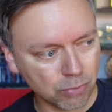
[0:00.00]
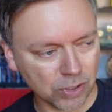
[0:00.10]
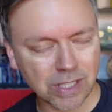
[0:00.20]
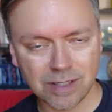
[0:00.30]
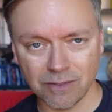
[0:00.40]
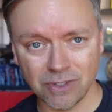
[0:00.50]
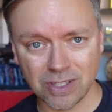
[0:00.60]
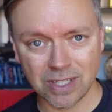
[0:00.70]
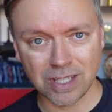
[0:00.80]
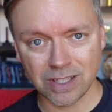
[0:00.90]
Brilliance of the
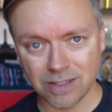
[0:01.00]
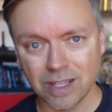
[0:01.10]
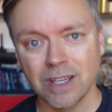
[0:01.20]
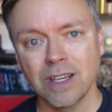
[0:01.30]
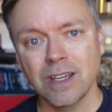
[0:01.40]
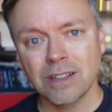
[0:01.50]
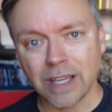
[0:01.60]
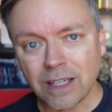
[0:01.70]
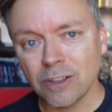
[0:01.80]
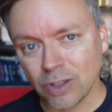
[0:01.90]
Seas,
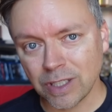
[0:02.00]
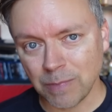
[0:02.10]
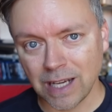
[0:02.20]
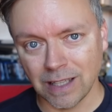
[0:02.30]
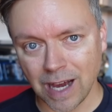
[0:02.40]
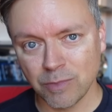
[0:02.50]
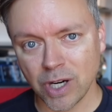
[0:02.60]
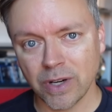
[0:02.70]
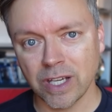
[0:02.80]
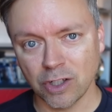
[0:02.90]
take a look in my
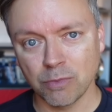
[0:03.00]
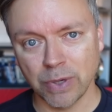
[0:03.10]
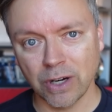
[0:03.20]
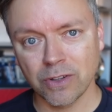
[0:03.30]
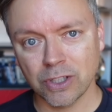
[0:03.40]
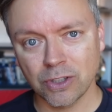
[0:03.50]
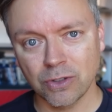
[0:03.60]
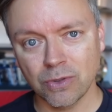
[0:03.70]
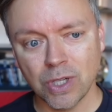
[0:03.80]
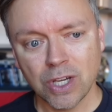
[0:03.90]
library and compare the
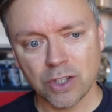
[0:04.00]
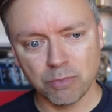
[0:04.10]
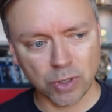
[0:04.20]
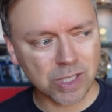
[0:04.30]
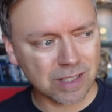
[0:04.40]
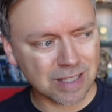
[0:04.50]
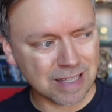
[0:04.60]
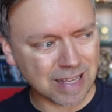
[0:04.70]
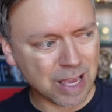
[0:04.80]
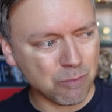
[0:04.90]
two. The Brilliance
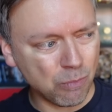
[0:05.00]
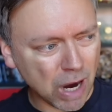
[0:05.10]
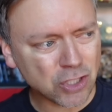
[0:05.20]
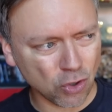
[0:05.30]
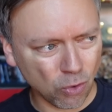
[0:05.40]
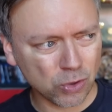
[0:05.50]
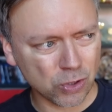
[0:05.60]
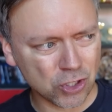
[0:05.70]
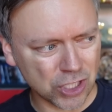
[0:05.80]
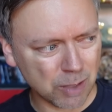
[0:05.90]
is a much
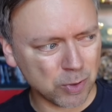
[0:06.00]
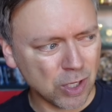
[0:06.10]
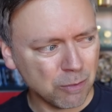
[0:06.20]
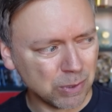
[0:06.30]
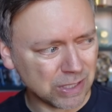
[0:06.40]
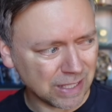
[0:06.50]
older ship, but the